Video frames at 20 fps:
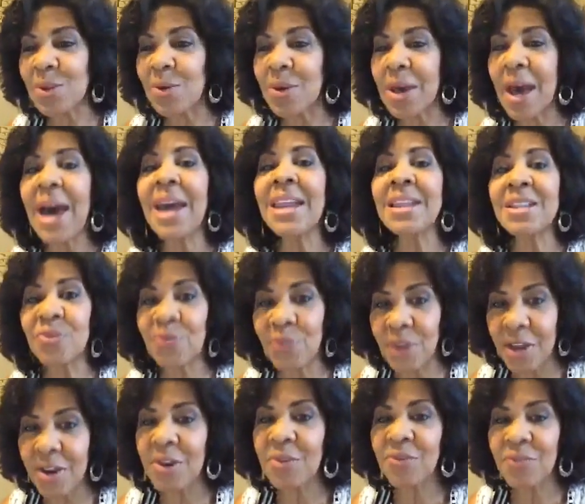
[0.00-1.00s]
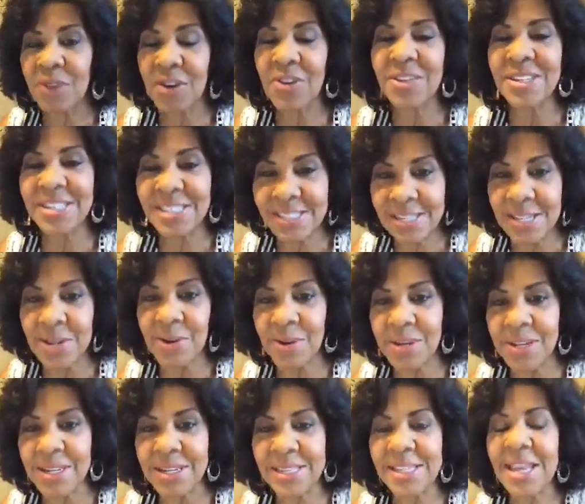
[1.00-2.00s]
So God is very, very
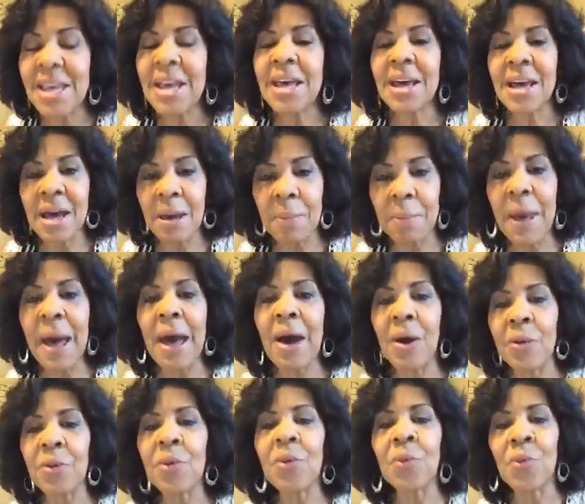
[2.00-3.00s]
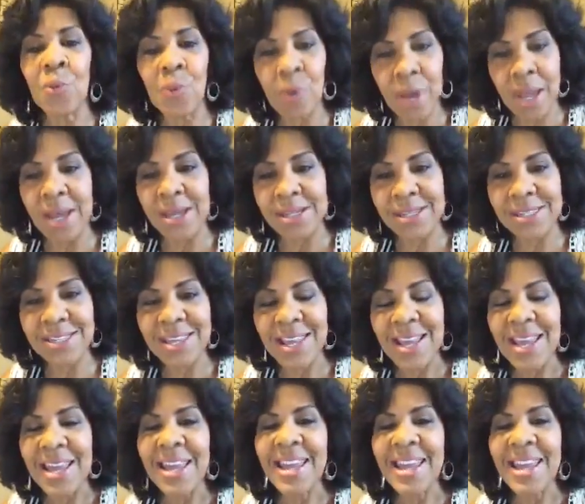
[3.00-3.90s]
serious about rest.